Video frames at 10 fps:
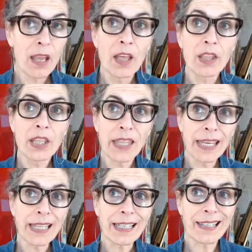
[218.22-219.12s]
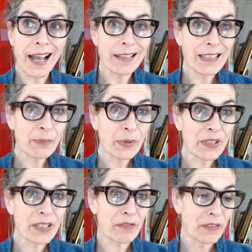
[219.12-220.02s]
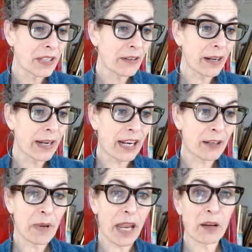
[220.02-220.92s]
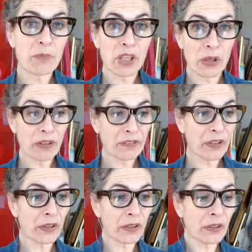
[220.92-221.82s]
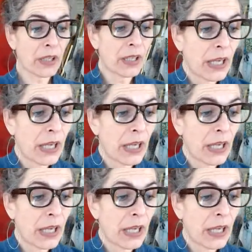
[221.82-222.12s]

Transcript: The thing that's not simple is to figure out how to make beautiful,